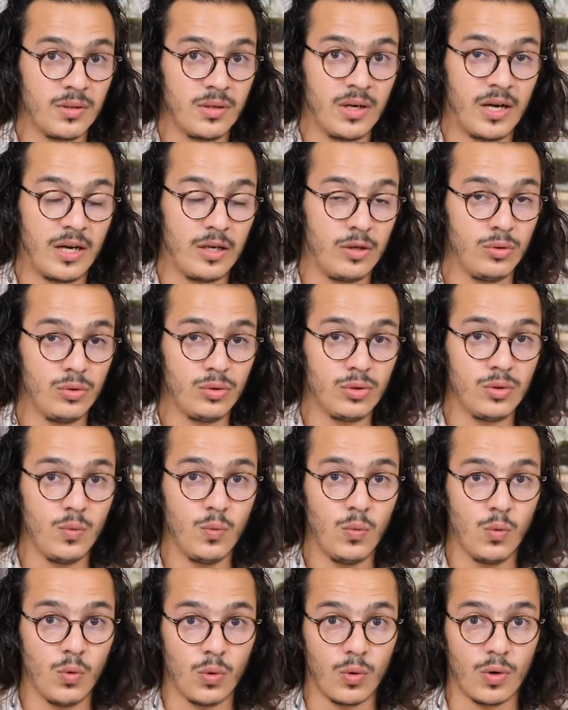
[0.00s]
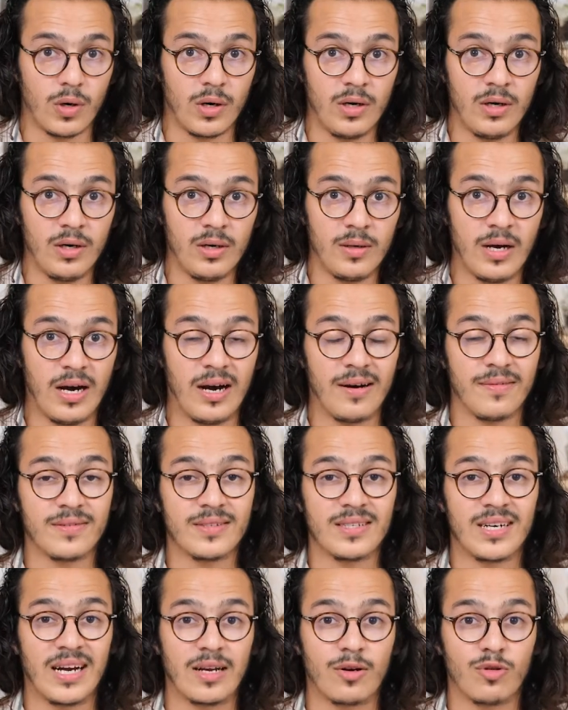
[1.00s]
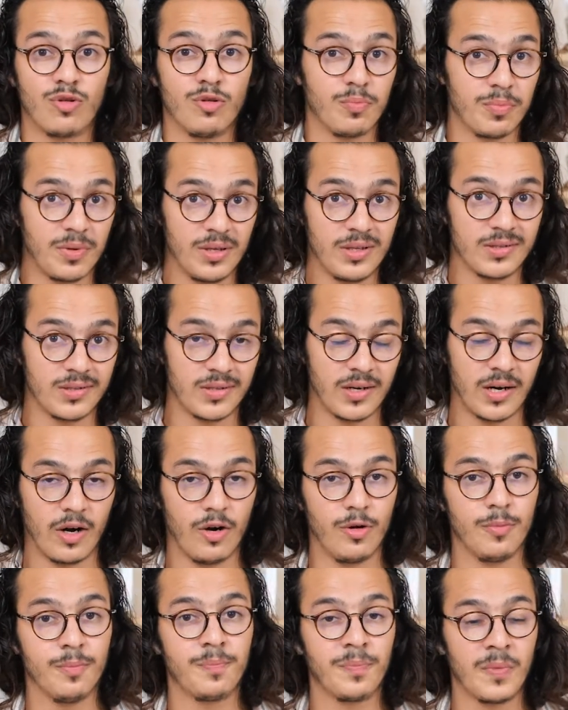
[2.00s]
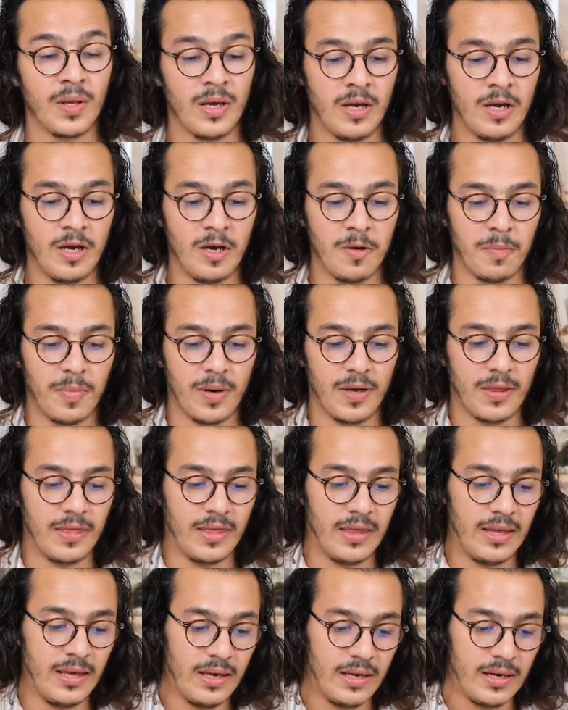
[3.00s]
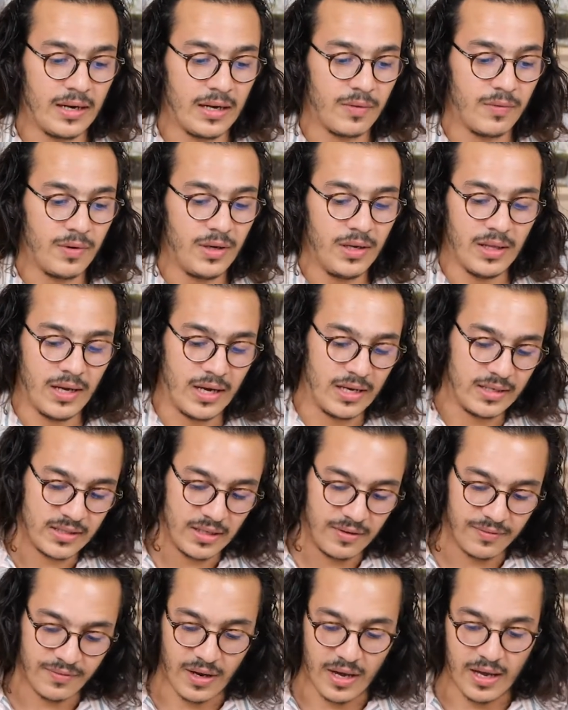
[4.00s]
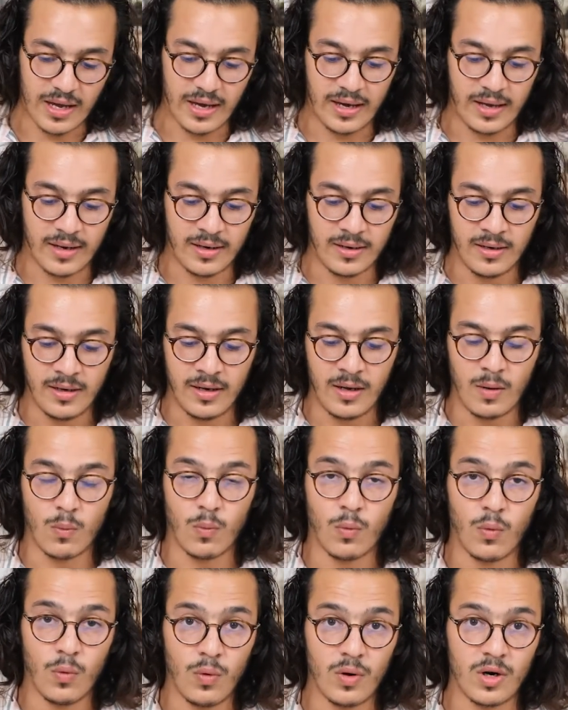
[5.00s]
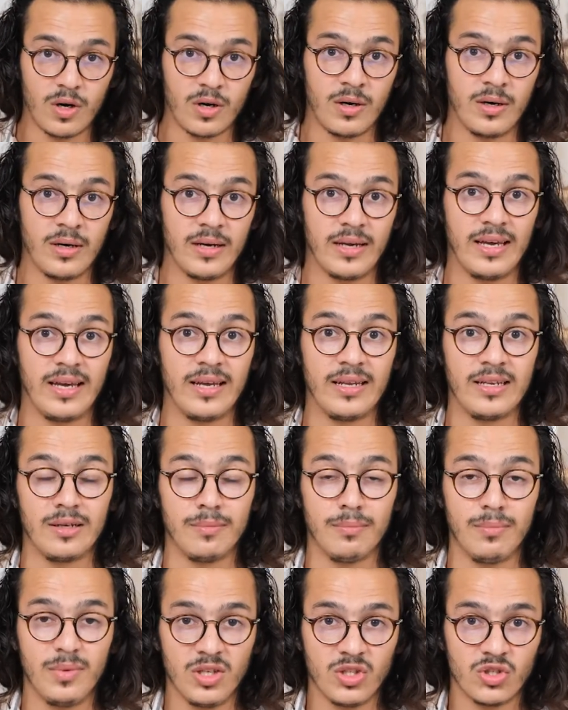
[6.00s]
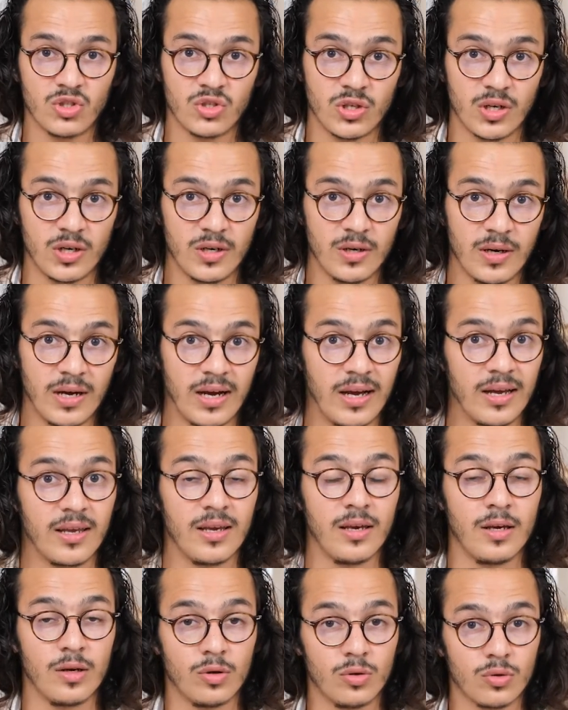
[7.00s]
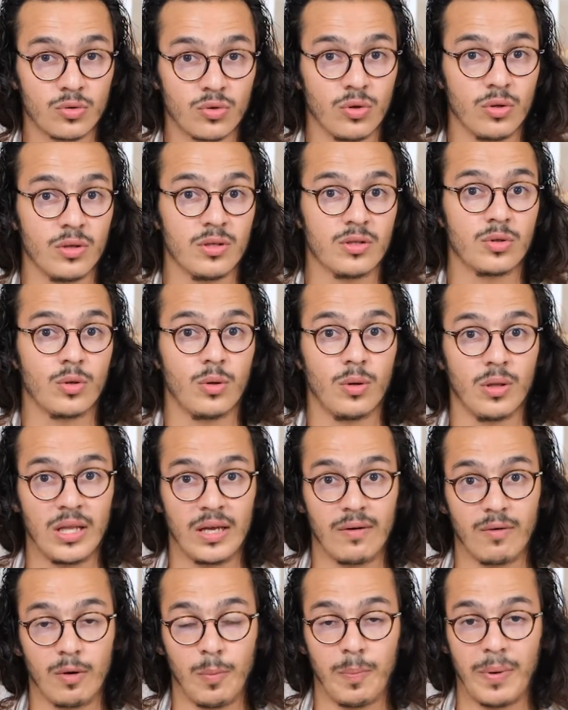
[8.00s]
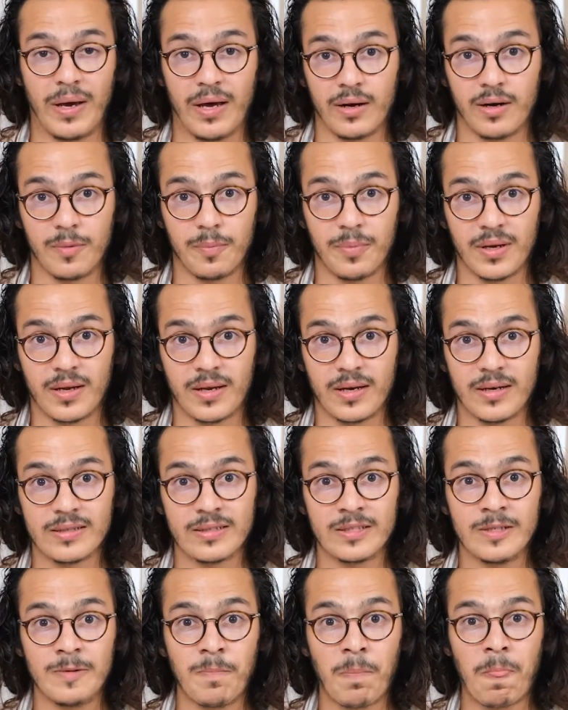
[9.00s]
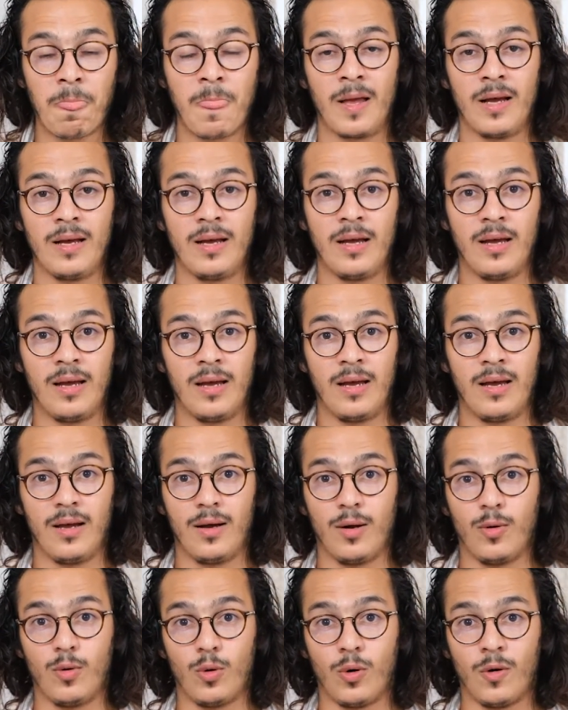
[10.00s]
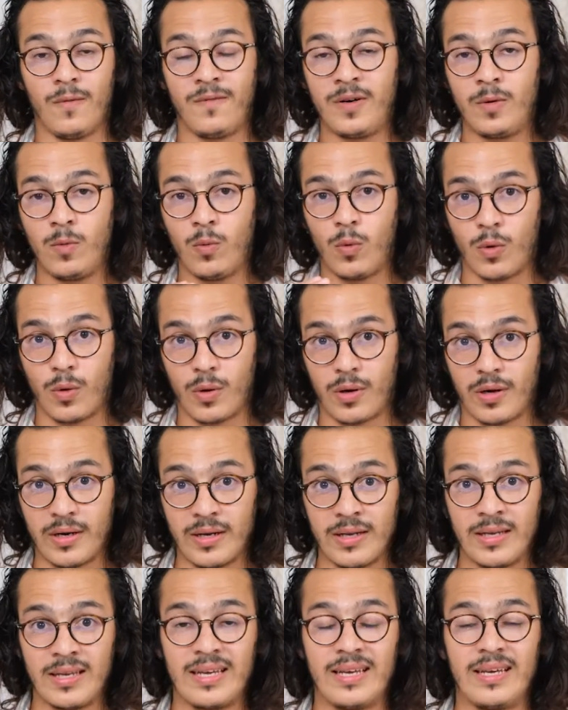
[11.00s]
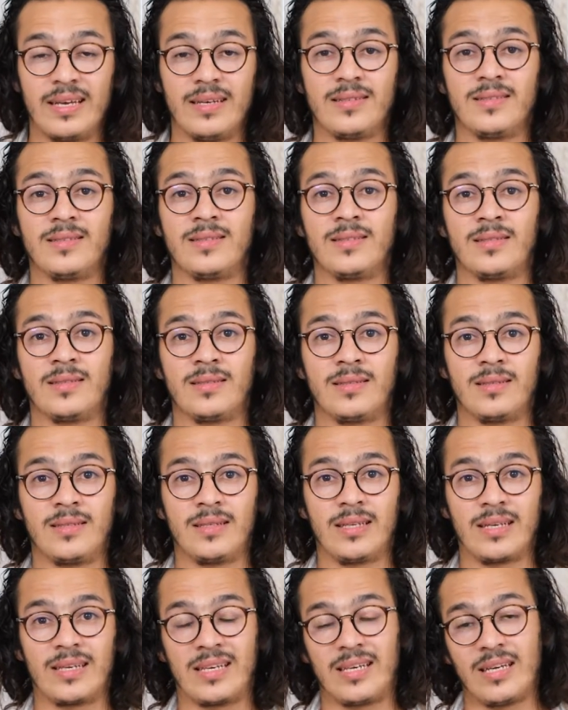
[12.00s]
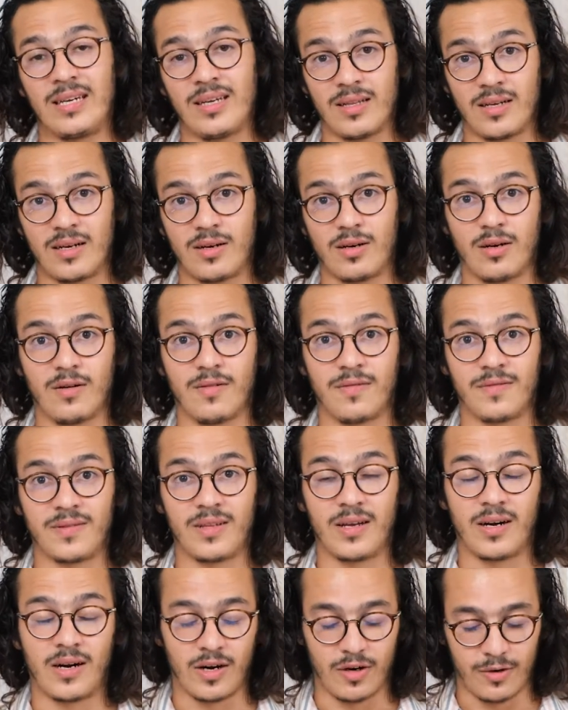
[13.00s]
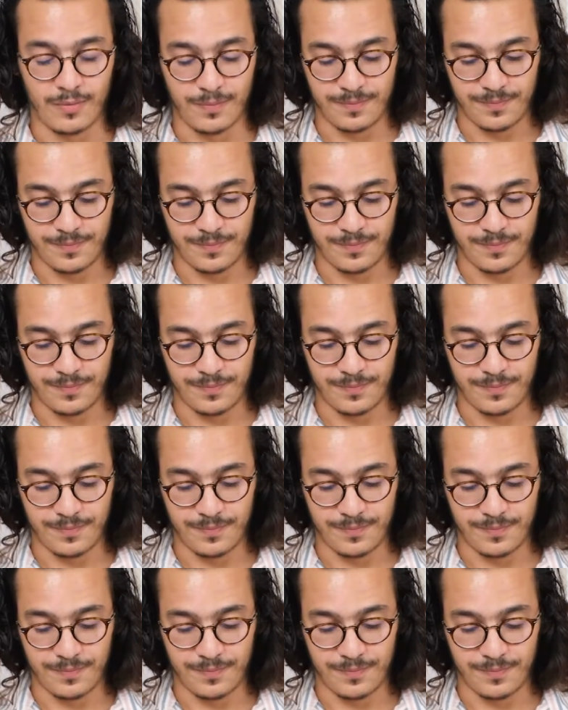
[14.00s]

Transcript: used to water after I completed terrarium, but then I realized if I add water in the mixture, I can control the soil level better, because overwatering is the killer of terrarium.